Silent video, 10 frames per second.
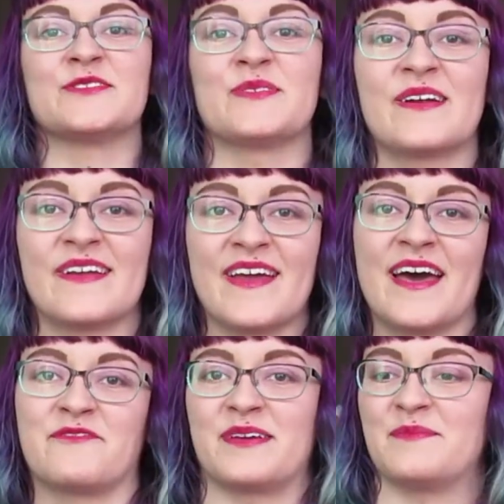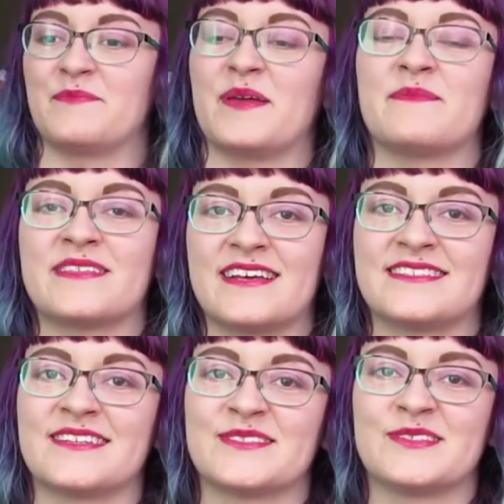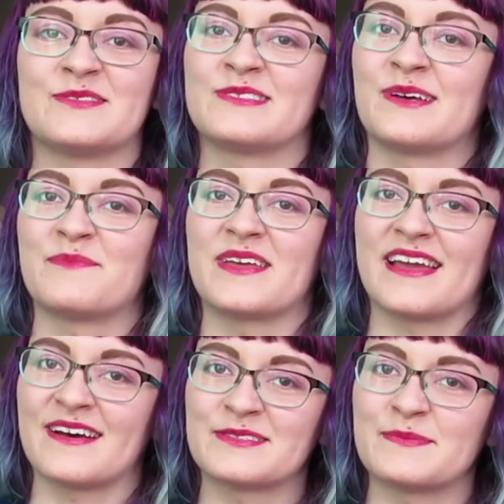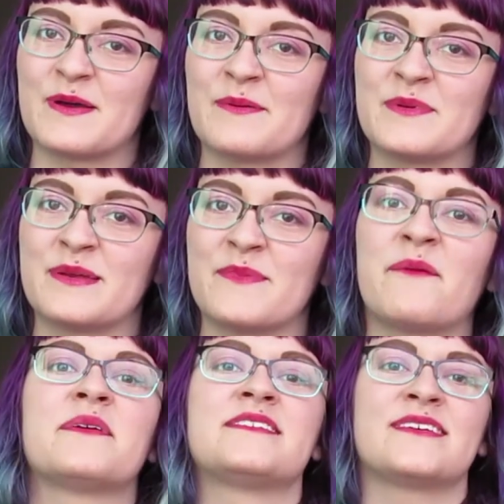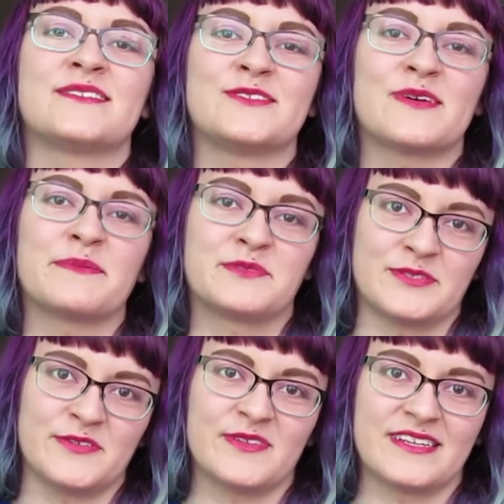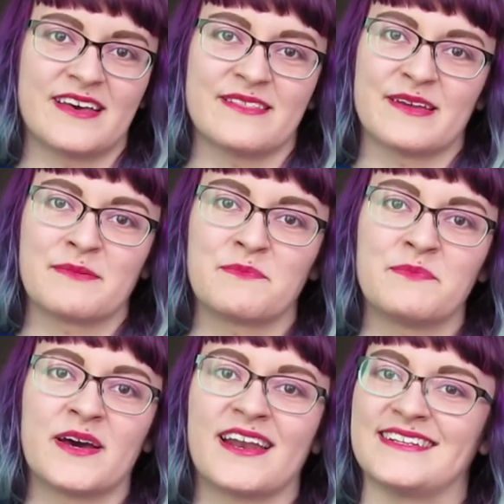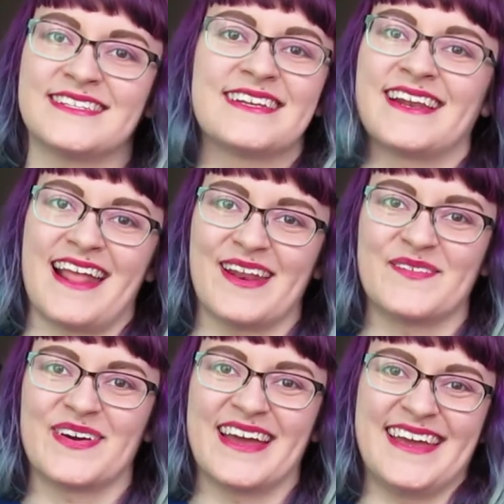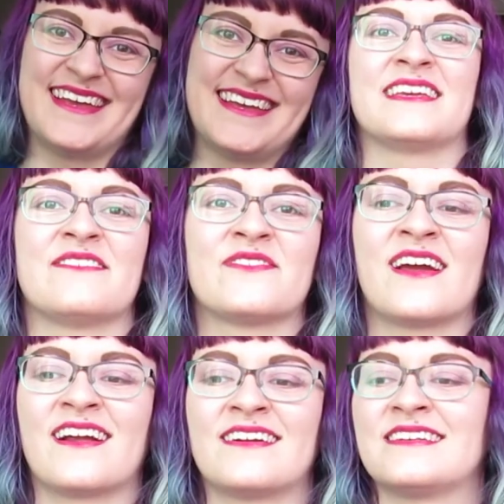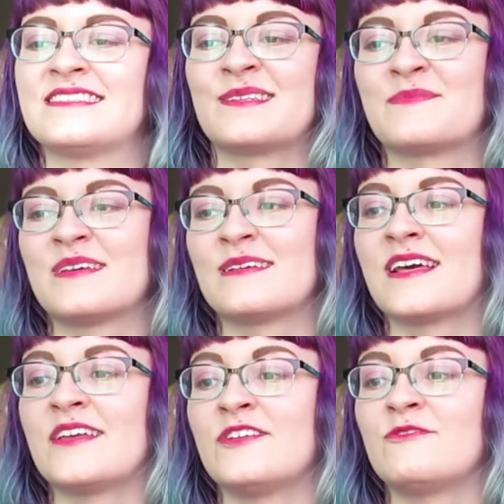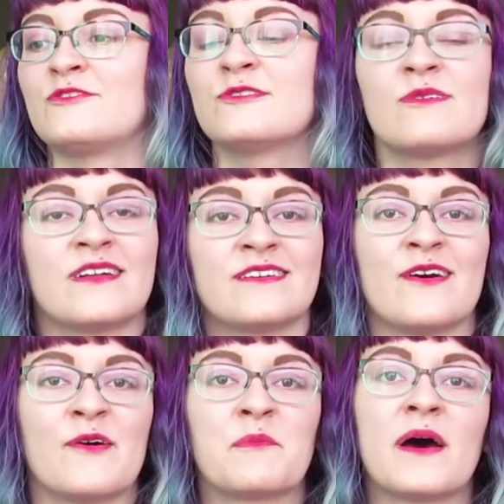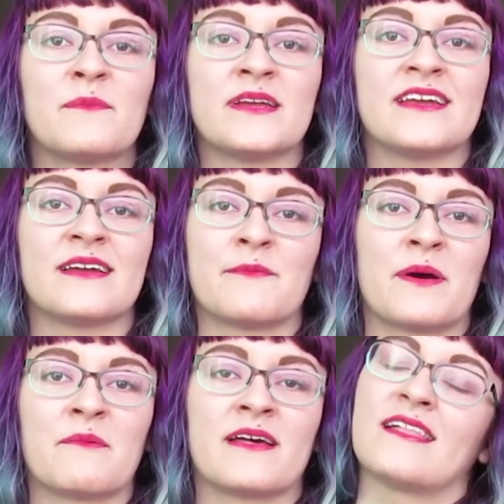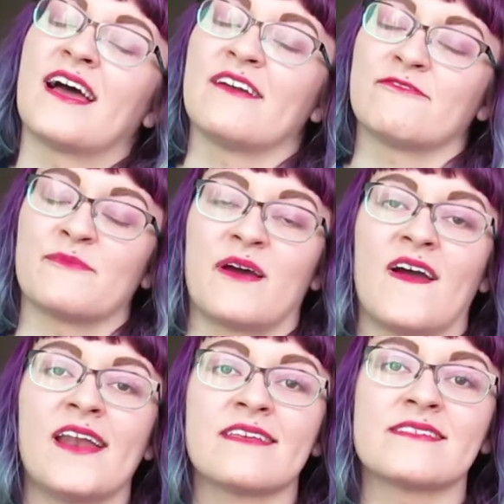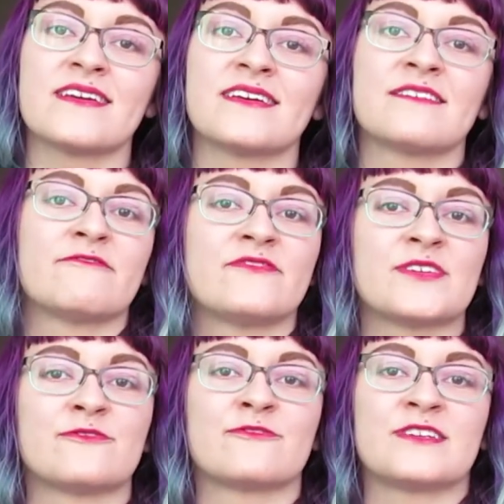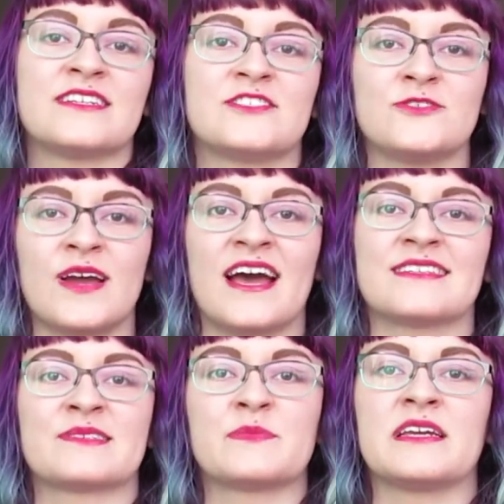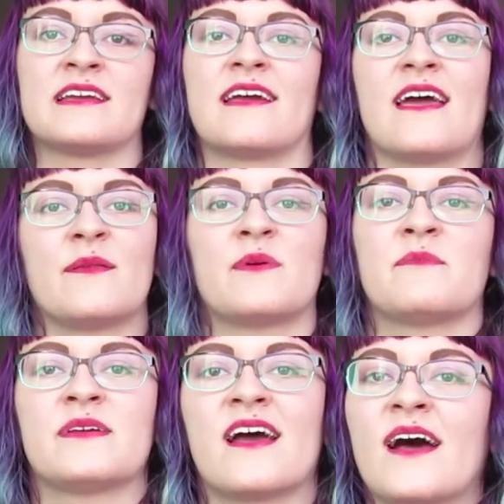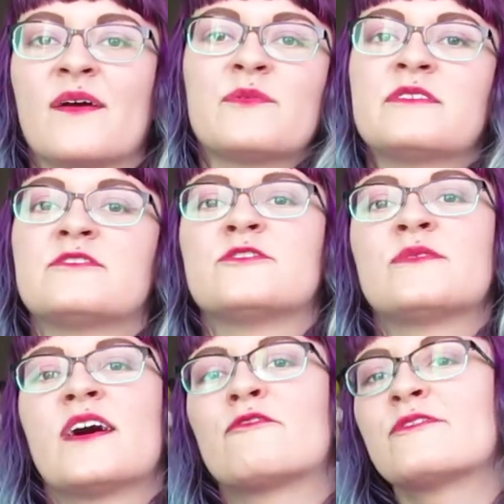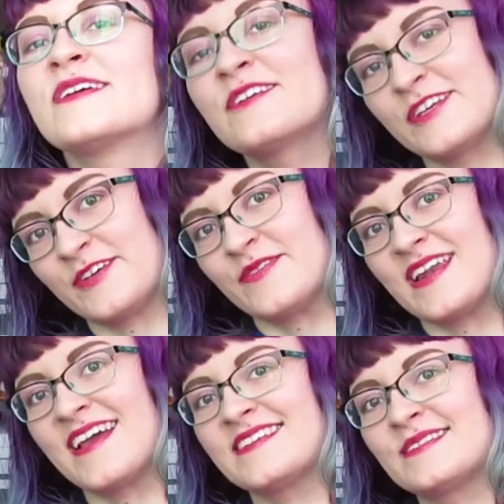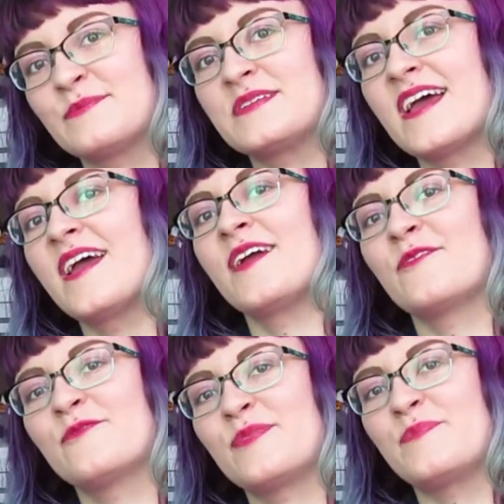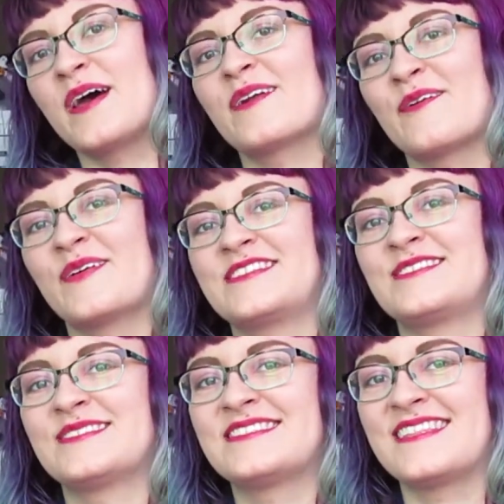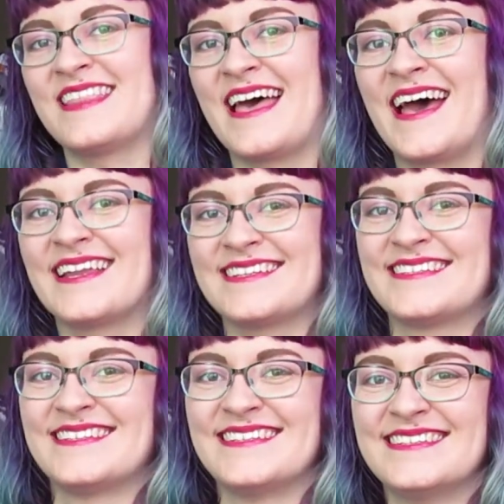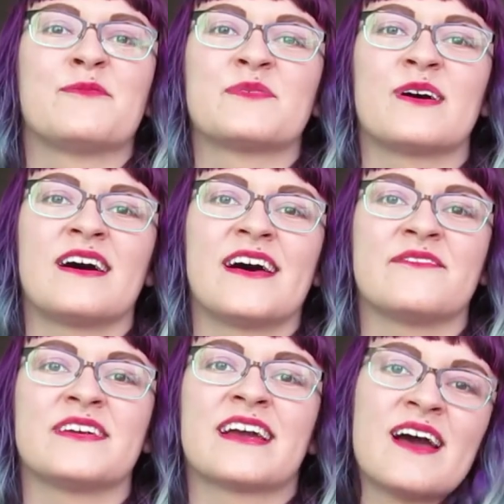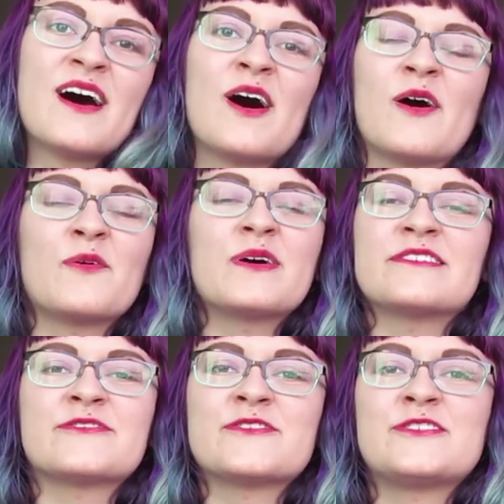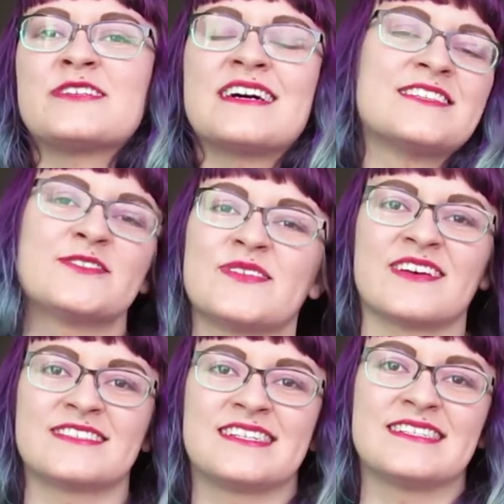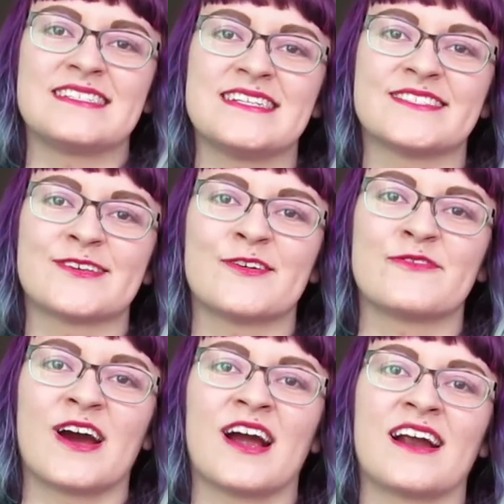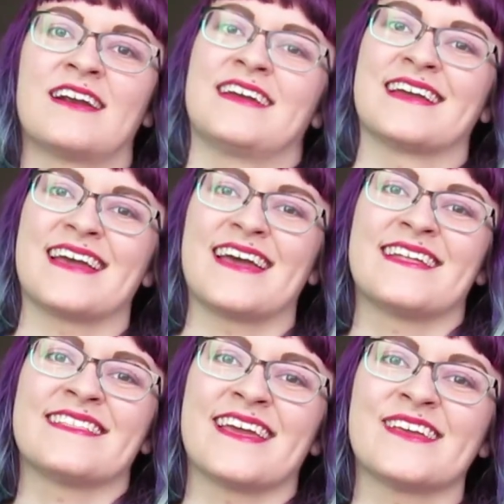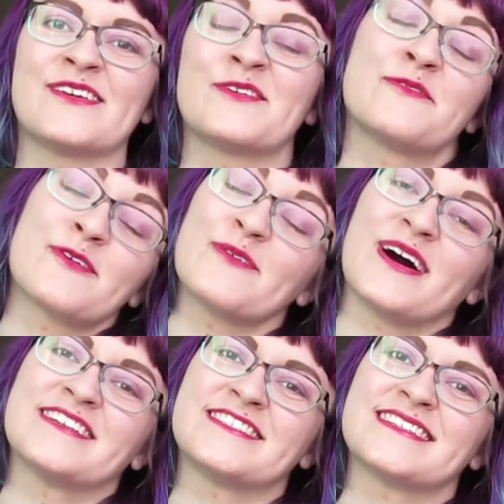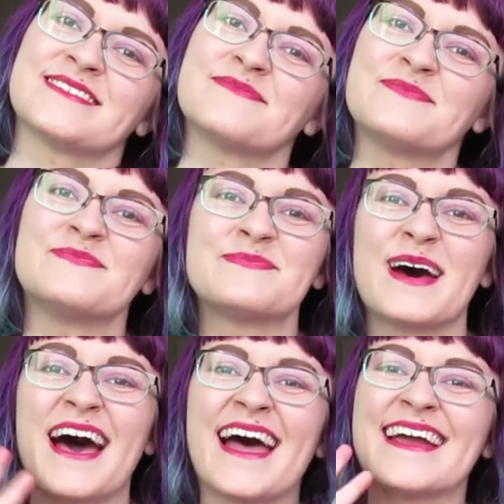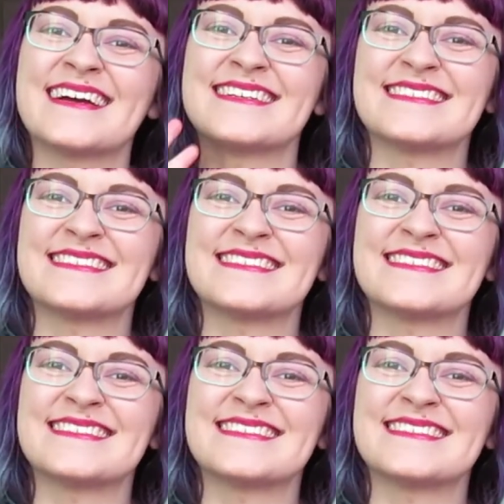So there you have it. Maybe that tells you something else about me. Maybe it tells you absolutely nothing, but I did it anyway. If there is something that you do want to know about me, about my life, about anything, feel free to ask me. And maybe I will do a real Q&A someday with better questions than that. Hope you're all having a wonderful 2019 so far, and thank you for watching. Bye!